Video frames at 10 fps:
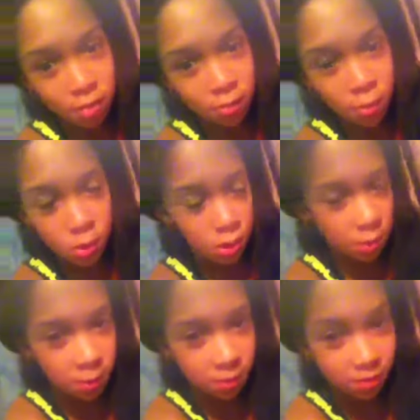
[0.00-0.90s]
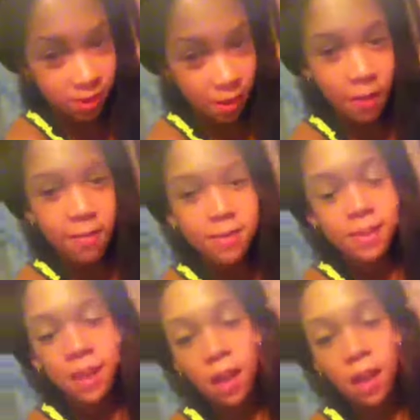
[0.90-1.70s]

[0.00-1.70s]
Of course, I'll be doing shoutouts